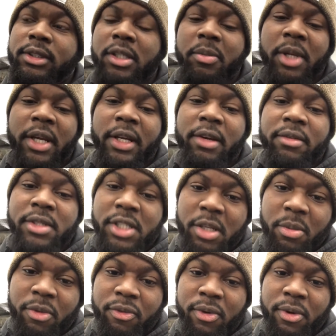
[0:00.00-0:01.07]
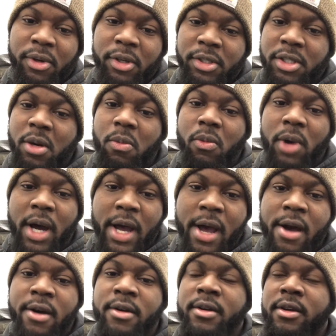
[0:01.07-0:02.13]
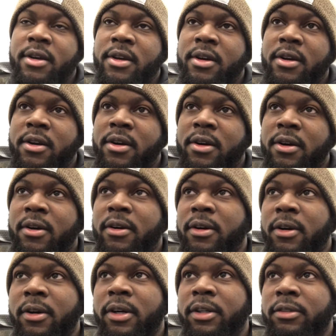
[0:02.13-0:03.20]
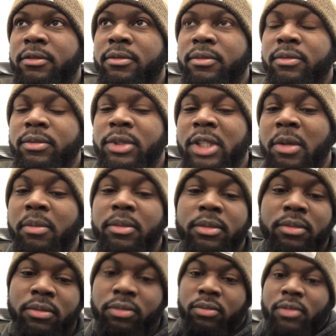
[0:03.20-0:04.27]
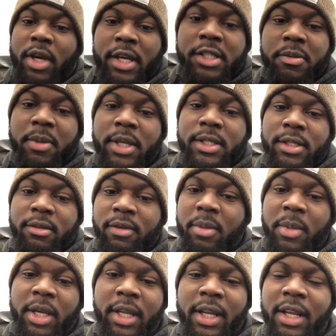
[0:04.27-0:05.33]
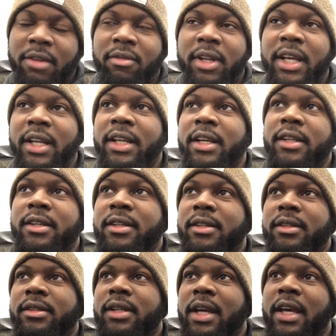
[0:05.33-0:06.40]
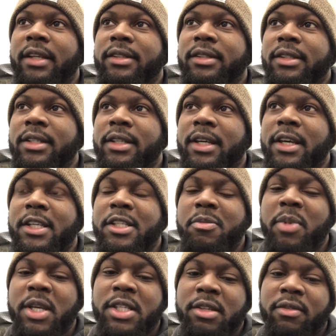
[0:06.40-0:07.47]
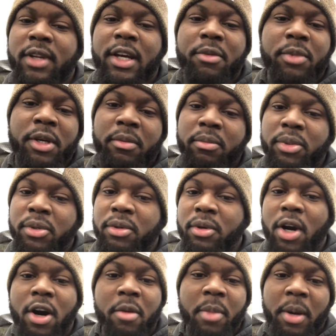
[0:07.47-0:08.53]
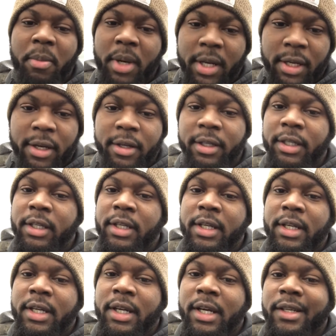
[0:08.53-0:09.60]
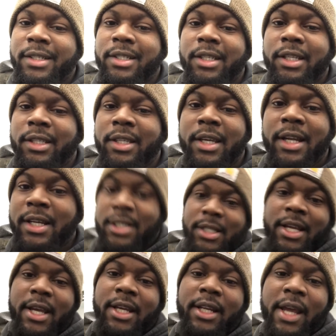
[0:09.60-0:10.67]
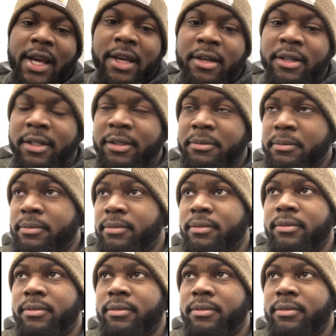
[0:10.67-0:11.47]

something they ain't never seen before, or something wild, or something expensive. I mean, it ain't even that it's expensive and I went and blew all my money on it. It's just that I stayed down and